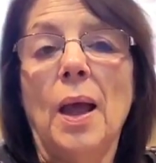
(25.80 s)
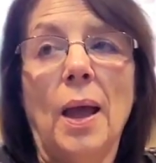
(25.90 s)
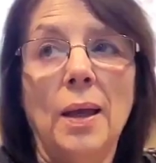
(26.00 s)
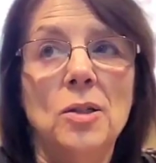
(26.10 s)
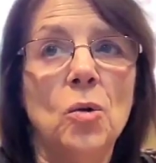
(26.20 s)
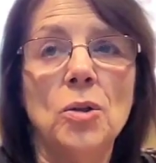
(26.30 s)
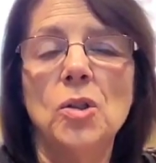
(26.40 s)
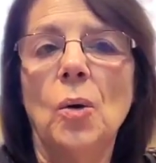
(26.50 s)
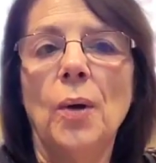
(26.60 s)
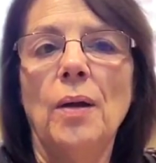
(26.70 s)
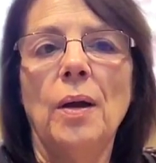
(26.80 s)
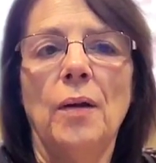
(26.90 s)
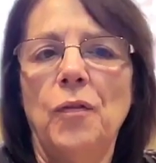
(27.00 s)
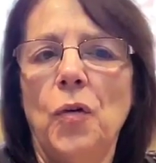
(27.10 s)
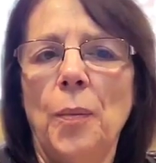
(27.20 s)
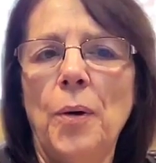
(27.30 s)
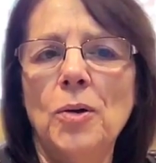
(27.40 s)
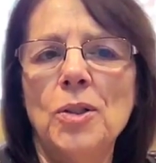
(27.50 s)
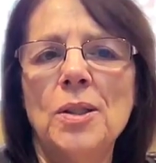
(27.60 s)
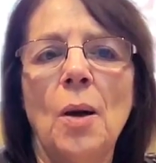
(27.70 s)
It is also, if you're a
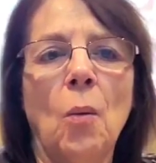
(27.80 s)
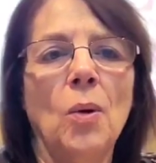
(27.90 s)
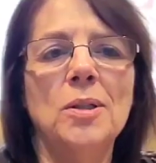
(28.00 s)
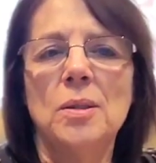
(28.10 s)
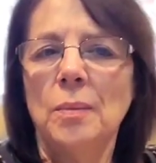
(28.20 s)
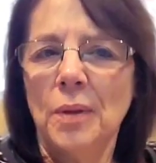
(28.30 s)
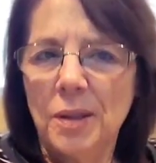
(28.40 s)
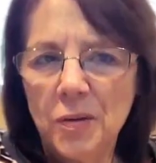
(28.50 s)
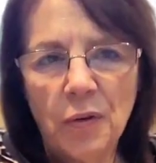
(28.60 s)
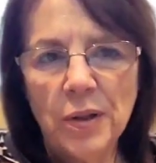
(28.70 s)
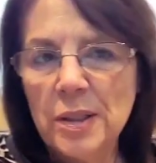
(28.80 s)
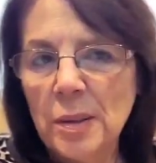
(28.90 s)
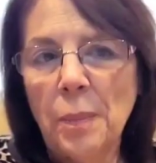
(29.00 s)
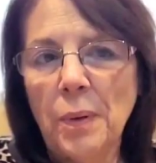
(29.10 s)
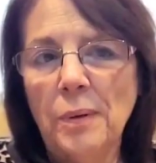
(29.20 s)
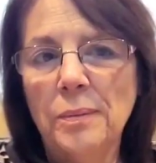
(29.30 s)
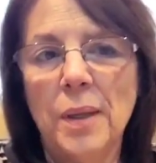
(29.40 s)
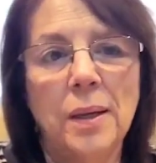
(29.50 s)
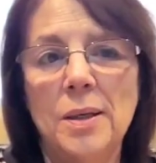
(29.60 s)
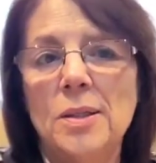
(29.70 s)
person that wants something that's very simple
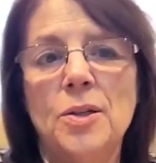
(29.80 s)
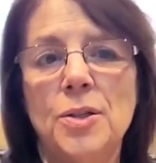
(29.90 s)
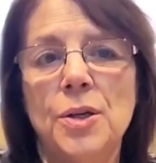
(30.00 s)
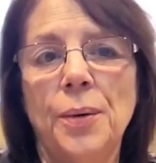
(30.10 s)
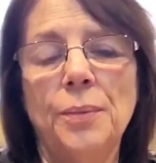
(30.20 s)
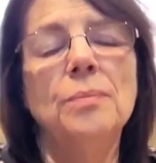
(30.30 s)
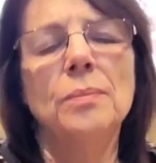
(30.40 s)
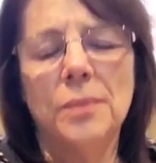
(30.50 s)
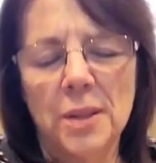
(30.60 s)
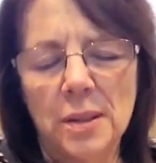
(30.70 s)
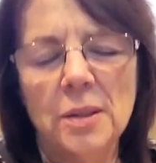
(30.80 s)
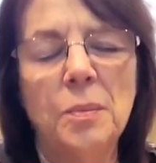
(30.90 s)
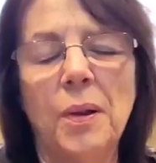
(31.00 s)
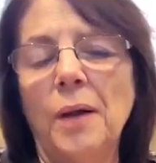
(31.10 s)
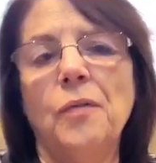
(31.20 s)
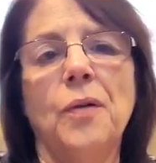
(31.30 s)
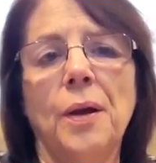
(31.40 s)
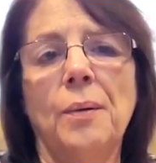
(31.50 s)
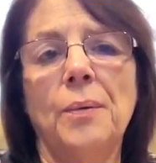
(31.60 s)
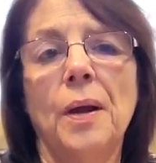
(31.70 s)
and easy to do, this is the plan for
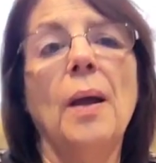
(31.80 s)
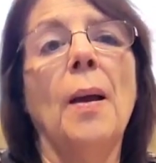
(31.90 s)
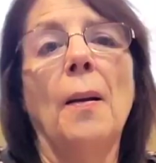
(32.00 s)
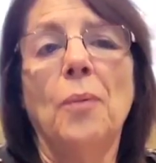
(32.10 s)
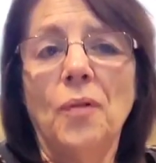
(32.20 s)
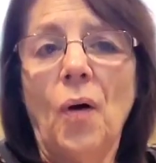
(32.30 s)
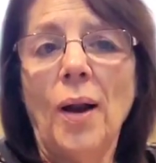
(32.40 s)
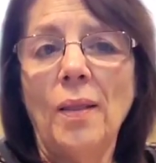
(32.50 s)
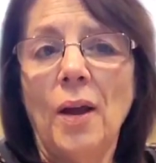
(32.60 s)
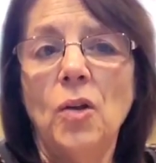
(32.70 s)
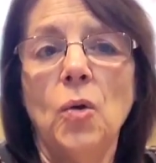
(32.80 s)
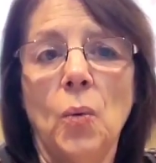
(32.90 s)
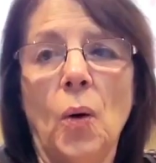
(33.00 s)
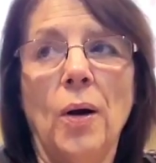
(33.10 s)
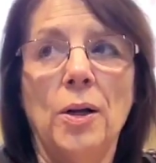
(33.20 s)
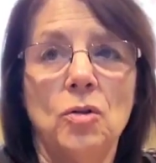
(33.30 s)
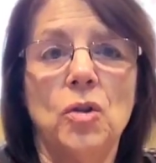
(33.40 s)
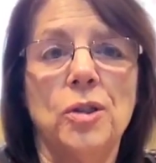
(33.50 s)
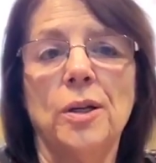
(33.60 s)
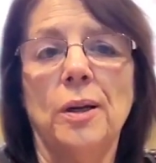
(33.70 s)
you. Provided that you are
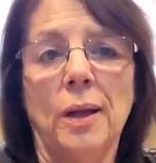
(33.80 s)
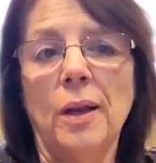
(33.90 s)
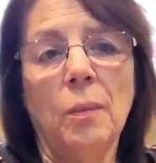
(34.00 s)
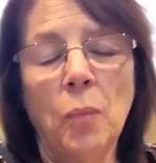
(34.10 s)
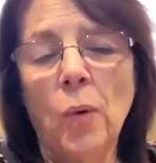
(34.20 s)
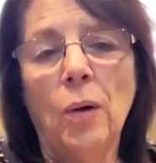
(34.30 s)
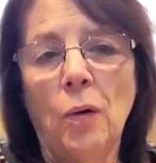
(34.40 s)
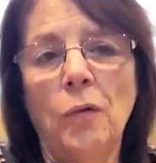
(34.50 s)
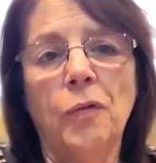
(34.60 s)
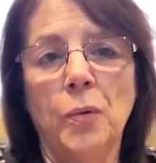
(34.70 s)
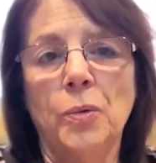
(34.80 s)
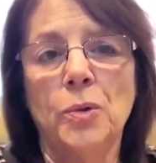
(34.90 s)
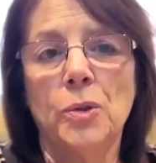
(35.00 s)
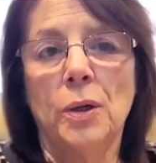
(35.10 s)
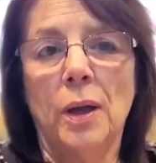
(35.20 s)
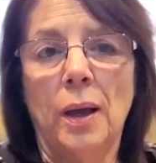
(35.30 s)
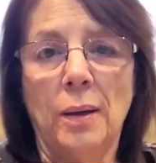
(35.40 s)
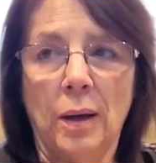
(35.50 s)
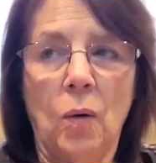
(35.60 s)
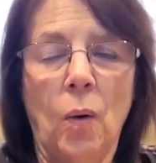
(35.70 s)
interested in eating more whole foods
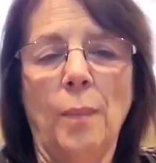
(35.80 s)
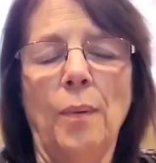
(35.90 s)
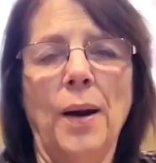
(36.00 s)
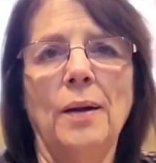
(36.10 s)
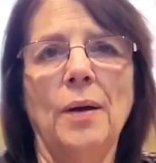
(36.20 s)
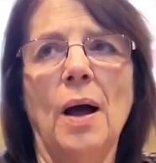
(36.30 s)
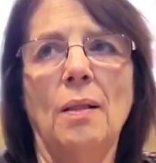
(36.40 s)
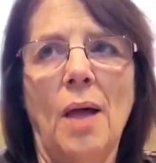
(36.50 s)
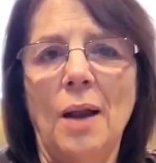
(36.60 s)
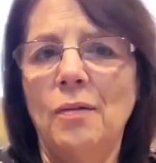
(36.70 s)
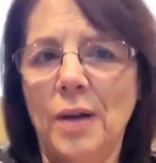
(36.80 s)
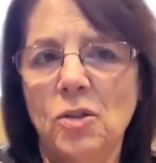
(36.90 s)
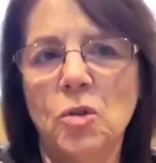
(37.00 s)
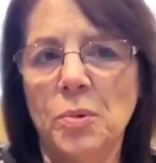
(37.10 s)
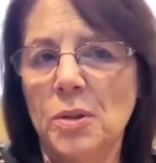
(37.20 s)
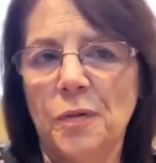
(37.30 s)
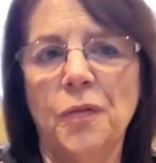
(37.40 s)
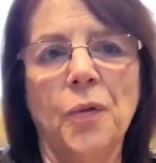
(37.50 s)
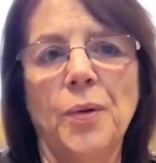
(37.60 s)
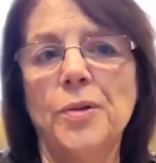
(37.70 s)
and incorporating a lot of vegetables and
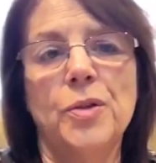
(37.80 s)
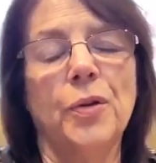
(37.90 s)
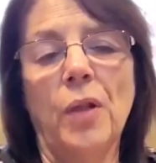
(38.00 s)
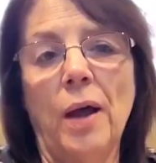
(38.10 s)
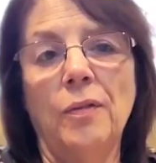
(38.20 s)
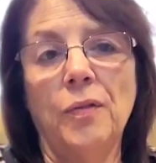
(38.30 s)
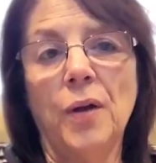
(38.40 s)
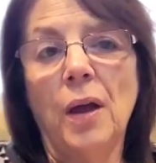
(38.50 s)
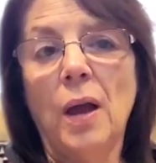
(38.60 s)
fruit into your life.